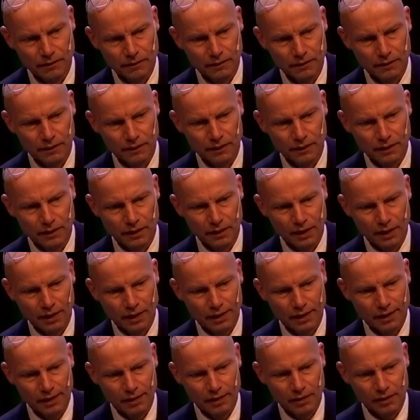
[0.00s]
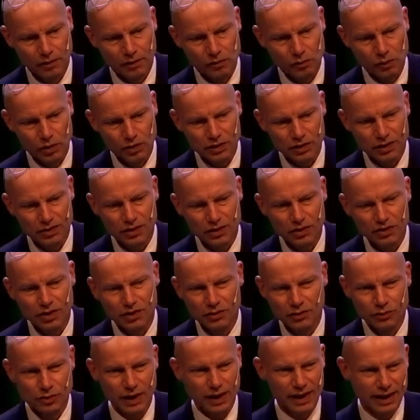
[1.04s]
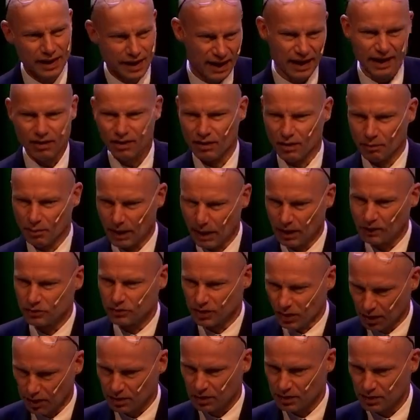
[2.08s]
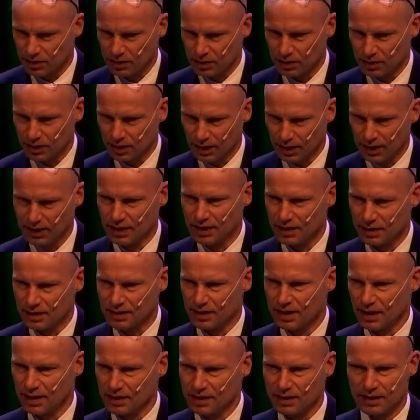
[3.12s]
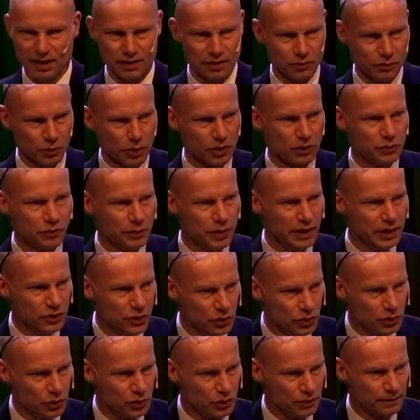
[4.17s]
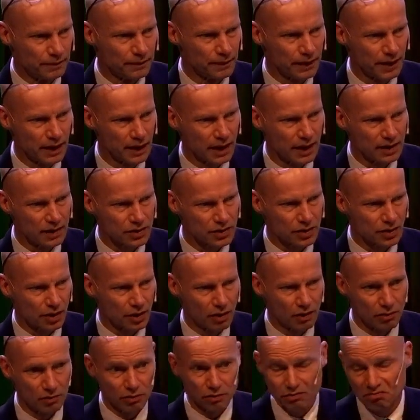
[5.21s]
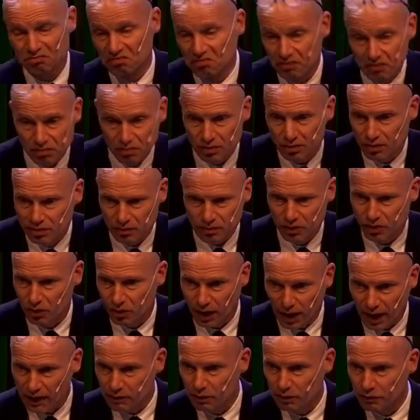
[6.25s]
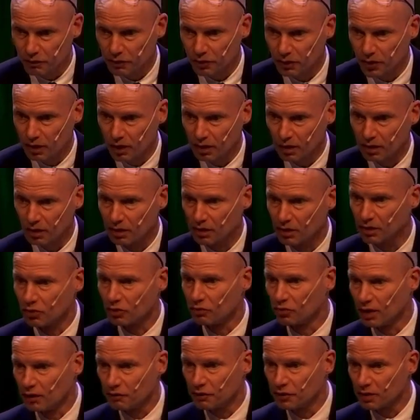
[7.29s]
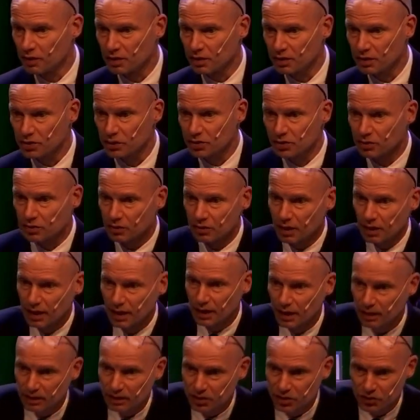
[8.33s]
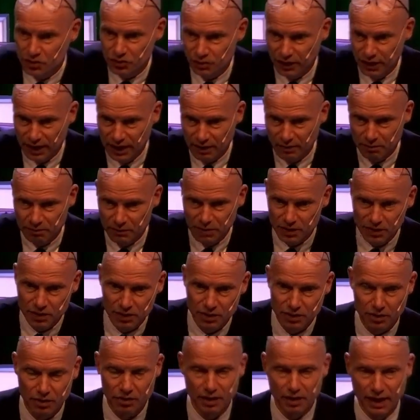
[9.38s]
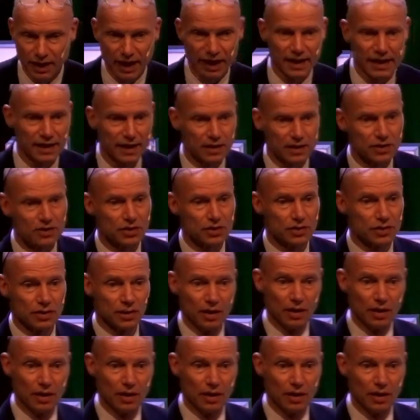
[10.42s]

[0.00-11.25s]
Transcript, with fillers: water doesn't really care about us in the sense that what we do. Eh? So your aquifer, your rivers, your streams, your lakes, our oceans and